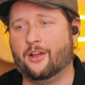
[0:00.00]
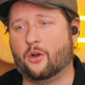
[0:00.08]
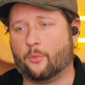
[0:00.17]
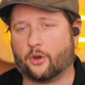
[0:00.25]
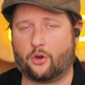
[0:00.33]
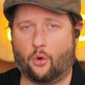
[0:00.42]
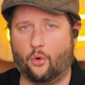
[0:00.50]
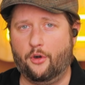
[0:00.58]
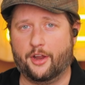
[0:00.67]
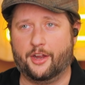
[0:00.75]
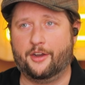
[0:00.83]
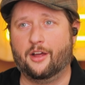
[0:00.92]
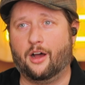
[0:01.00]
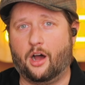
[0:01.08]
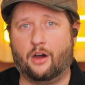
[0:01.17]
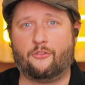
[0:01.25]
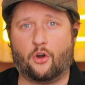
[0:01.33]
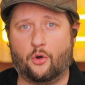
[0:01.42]
recorded
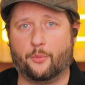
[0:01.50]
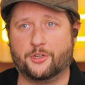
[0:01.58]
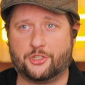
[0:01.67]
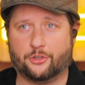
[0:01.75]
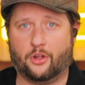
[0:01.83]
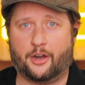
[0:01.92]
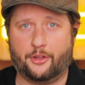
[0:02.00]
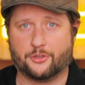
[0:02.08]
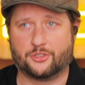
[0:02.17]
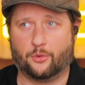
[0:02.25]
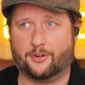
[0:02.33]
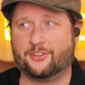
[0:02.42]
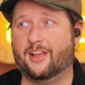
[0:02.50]
of our original audio source,